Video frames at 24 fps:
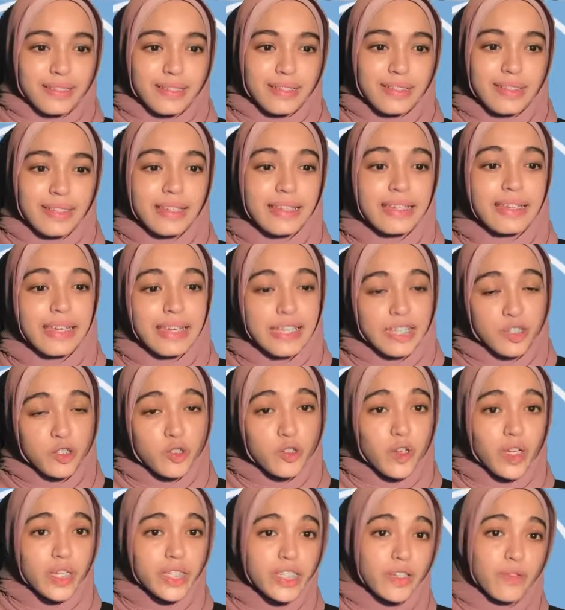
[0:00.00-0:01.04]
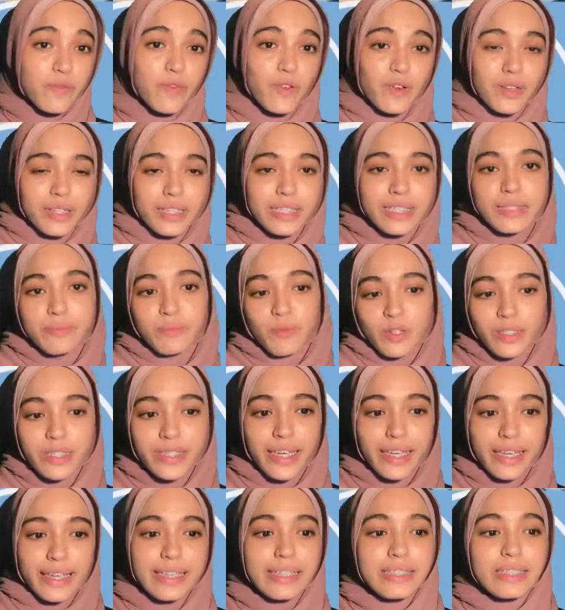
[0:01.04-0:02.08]
The introduction for this
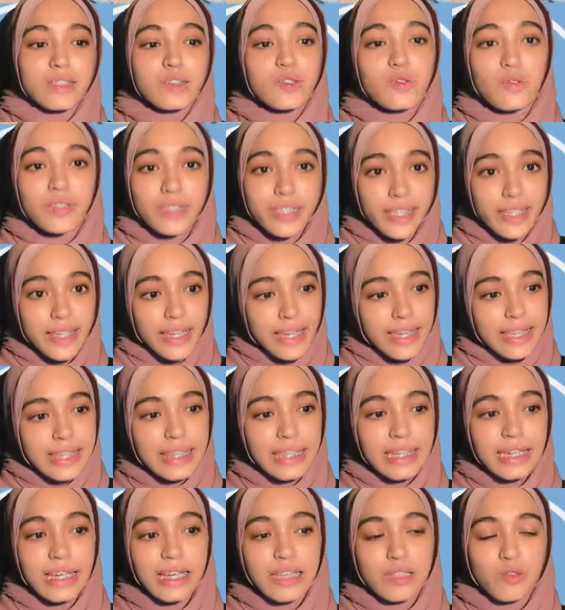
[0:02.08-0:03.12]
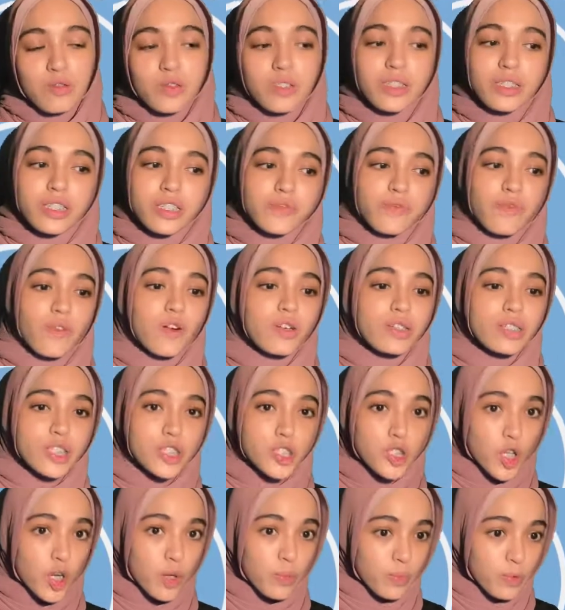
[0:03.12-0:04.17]
project is using the internet to search for a
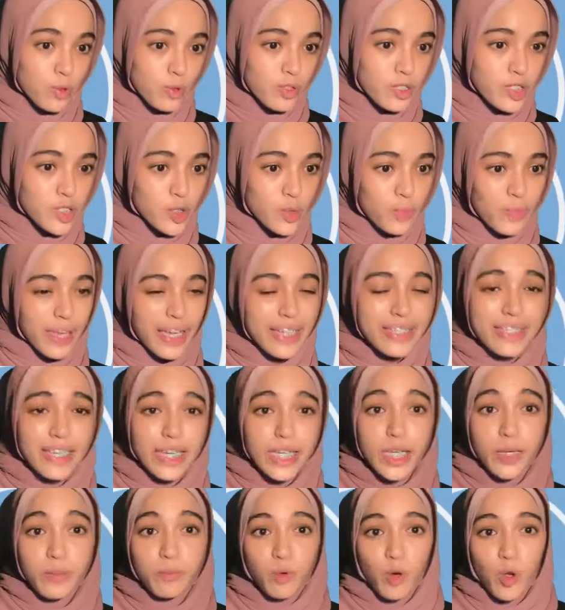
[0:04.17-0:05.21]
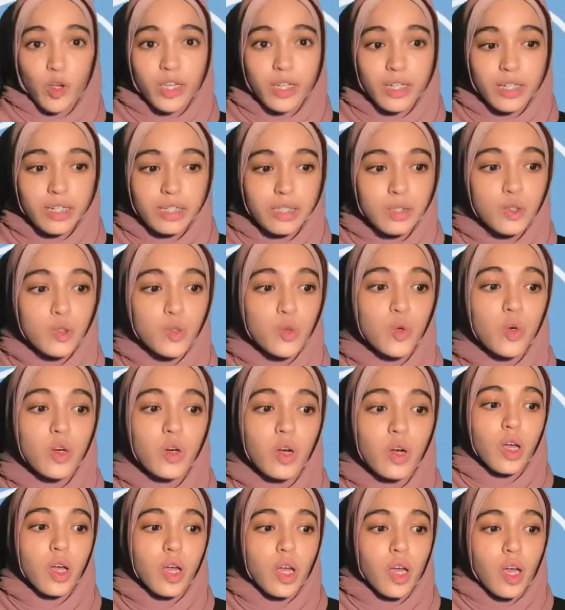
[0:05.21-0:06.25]
job to resume as an employer to
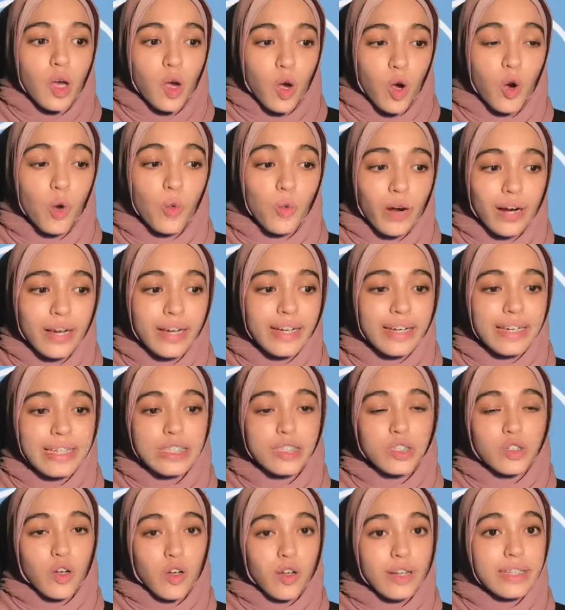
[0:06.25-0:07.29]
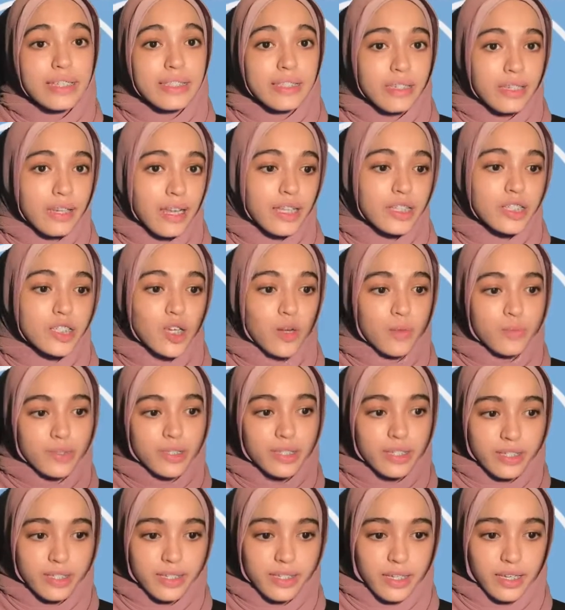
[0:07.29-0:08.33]
or worker is called internet job
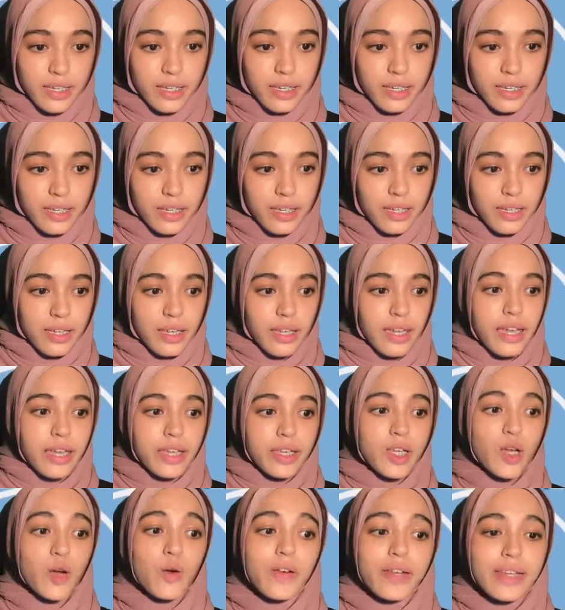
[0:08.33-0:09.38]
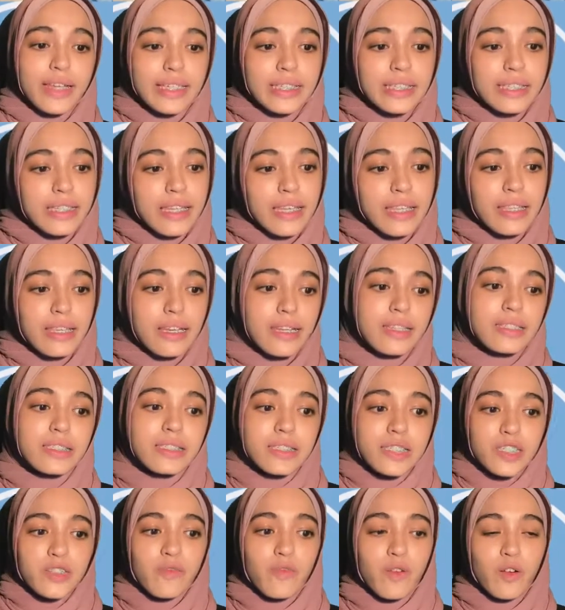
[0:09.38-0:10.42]
searching. Nowadays, the internet
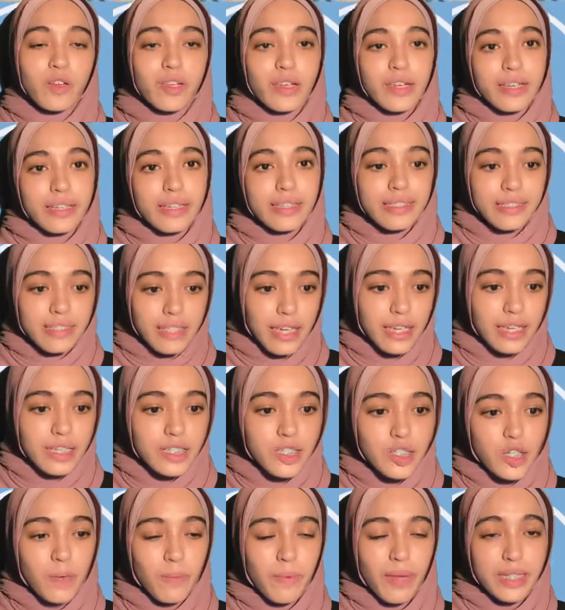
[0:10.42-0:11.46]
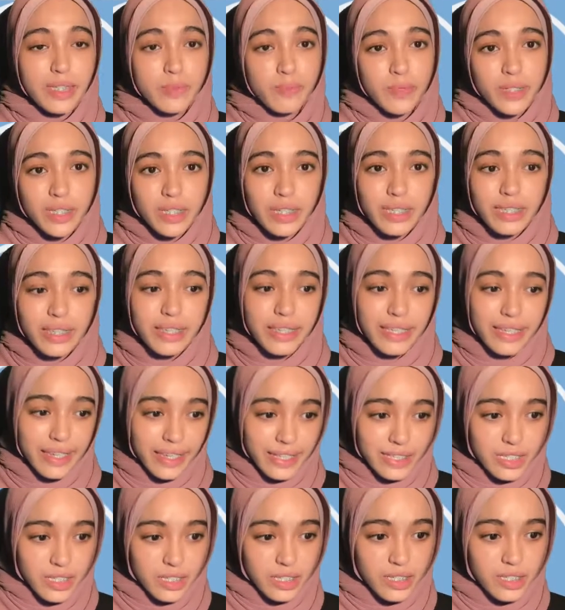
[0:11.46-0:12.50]
search for their desired job, especially
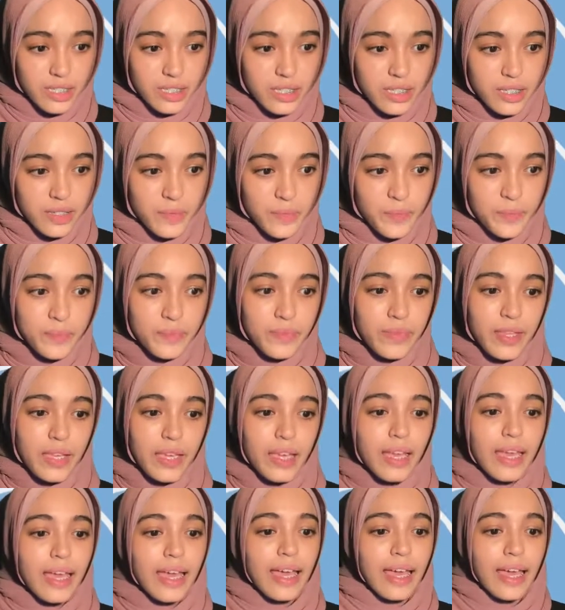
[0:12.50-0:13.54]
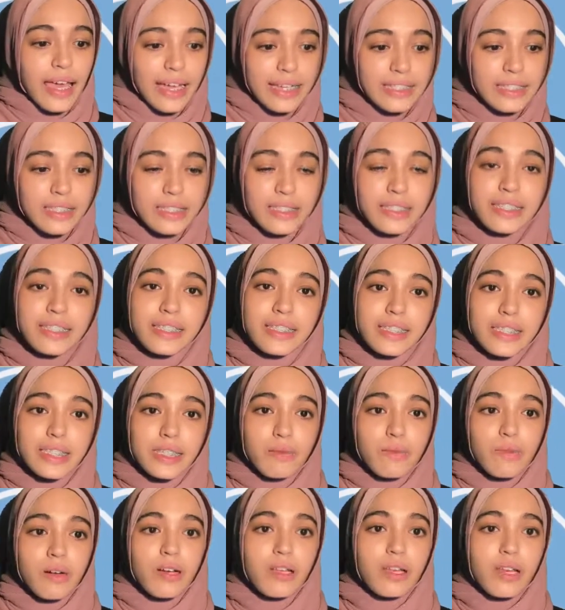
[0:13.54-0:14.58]
teenagers. Hence, this
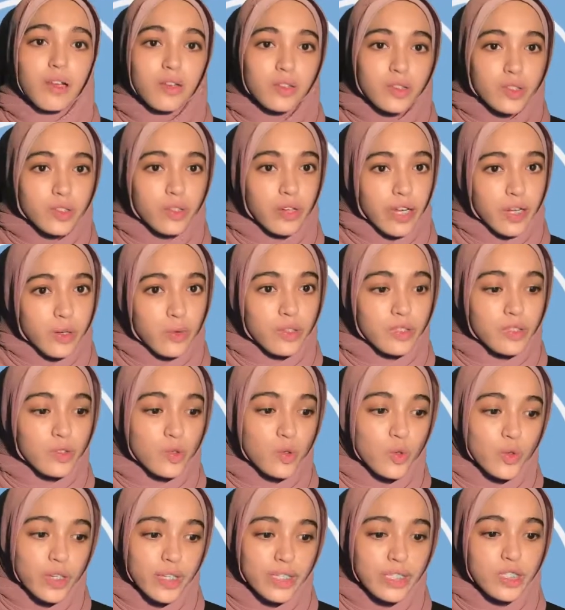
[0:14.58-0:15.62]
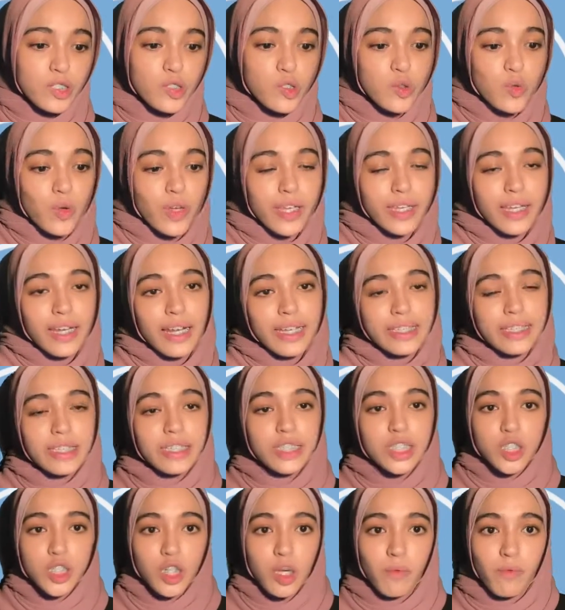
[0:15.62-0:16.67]
system allows graduate students to analyze the
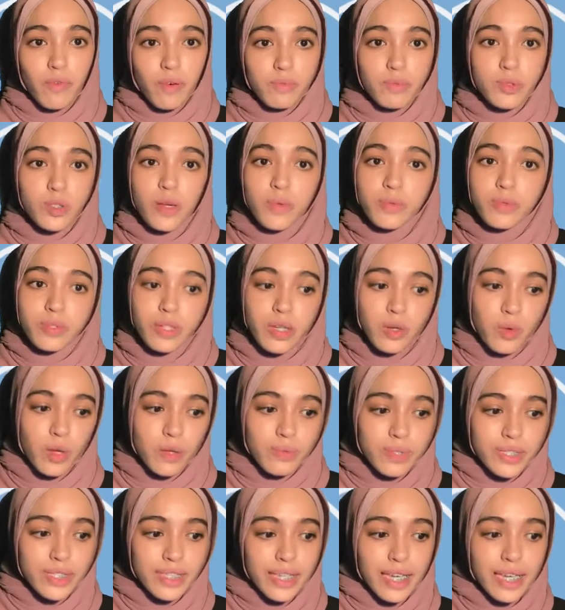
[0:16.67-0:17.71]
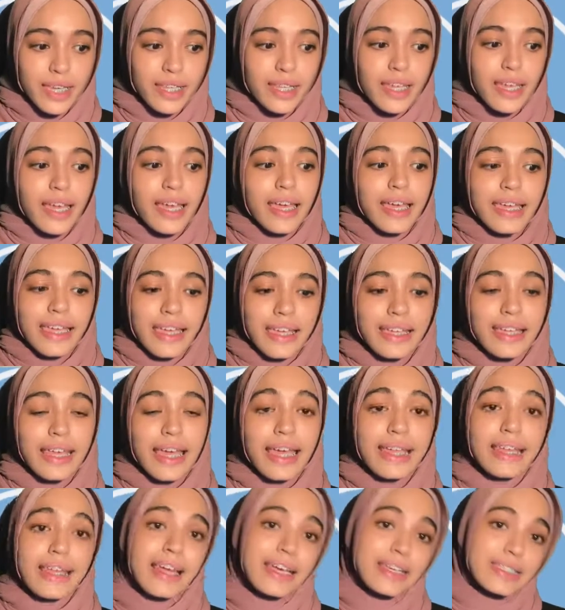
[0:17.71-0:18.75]
job from JobStreet website in
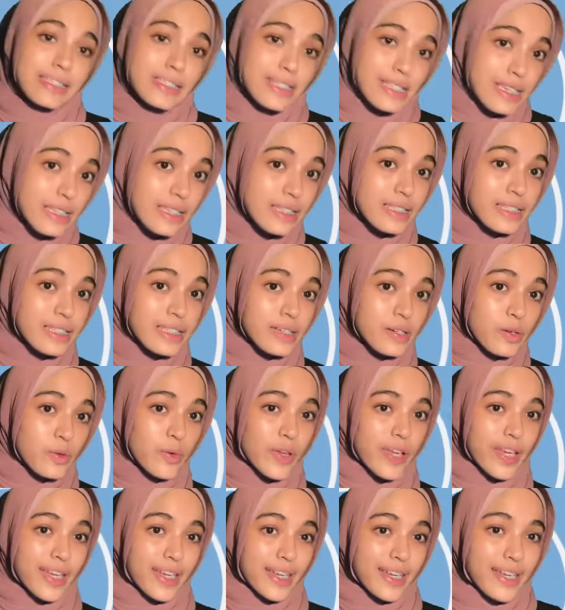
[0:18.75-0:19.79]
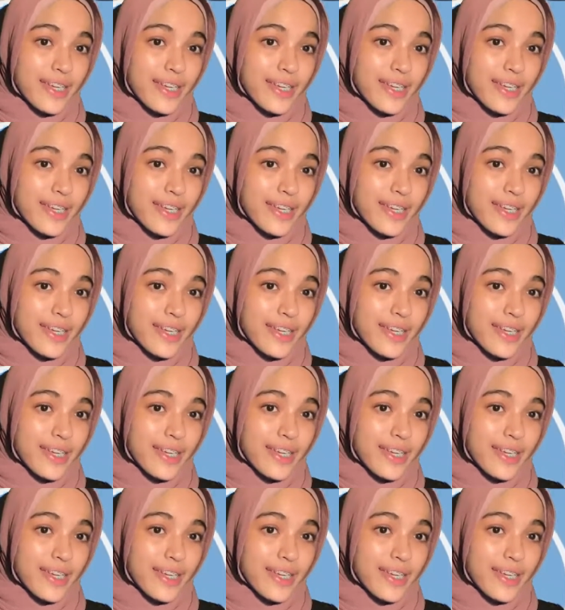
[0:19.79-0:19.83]
an easier way.